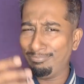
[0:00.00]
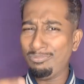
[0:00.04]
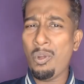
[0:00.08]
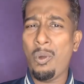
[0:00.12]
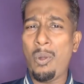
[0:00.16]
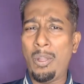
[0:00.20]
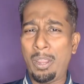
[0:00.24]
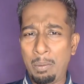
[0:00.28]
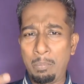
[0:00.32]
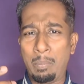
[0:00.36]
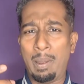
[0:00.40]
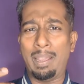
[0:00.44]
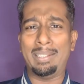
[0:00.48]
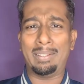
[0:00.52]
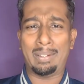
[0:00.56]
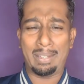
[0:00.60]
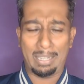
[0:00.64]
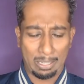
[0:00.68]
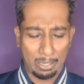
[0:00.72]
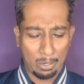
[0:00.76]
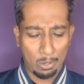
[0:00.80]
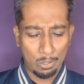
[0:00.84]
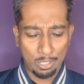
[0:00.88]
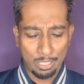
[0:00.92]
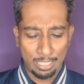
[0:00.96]
going by the
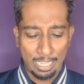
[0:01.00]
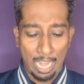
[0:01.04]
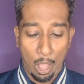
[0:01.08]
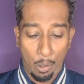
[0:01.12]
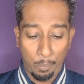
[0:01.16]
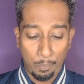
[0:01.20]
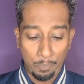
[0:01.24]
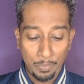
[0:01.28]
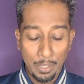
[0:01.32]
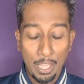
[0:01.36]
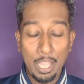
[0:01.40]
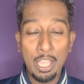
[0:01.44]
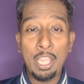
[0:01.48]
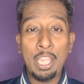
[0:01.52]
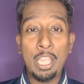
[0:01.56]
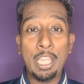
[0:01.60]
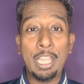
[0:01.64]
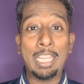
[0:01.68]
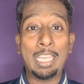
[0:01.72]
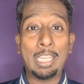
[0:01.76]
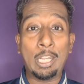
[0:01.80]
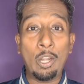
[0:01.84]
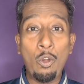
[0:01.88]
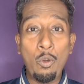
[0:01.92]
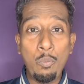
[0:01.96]
record. Now,
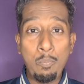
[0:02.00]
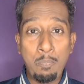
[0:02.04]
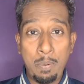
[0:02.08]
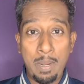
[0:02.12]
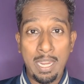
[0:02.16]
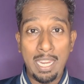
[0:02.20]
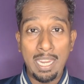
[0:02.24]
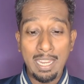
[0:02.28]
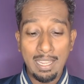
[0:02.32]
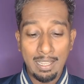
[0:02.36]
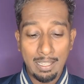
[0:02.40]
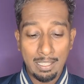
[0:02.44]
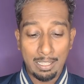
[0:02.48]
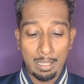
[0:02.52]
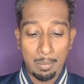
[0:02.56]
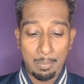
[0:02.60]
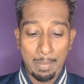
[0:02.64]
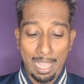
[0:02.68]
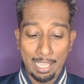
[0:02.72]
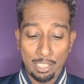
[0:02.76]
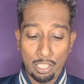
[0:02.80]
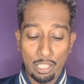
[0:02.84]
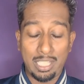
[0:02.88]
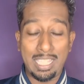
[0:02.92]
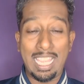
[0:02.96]
Group B, the
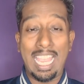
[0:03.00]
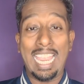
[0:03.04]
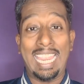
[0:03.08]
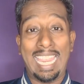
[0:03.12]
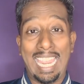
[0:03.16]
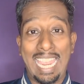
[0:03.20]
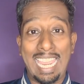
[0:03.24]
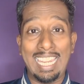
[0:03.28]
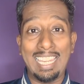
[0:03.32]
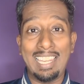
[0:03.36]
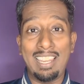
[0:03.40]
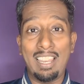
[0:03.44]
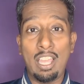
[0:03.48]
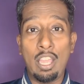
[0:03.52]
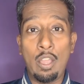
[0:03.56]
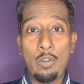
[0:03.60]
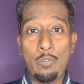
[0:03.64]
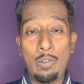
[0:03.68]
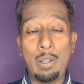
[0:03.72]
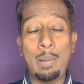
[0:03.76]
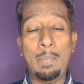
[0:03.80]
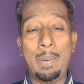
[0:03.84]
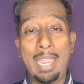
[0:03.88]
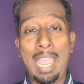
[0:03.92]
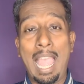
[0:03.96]
matches again
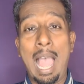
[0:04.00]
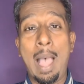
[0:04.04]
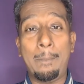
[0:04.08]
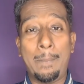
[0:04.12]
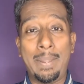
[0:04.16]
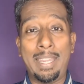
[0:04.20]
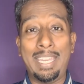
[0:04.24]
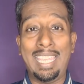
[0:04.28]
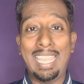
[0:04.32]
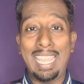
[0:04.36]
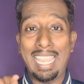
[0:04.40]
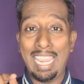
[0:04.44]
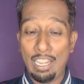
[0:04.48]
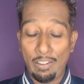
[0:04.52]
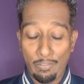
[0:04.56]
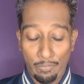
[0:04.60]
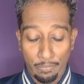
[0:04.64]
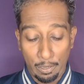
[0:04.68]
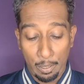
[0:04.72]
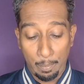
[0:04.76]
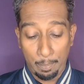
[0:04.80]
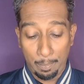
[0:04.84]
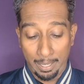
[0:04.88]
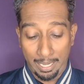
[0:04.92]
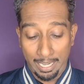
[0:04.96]
will be happening in
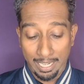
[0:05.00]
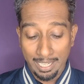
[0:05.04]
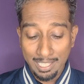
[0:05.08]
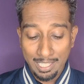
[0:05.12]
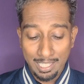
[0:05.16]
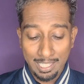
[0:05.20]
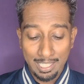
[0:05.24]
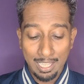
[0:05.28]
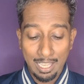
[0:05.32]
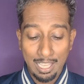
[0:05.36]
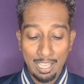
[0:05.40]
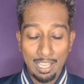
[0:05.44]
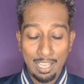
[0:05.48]
Philippines.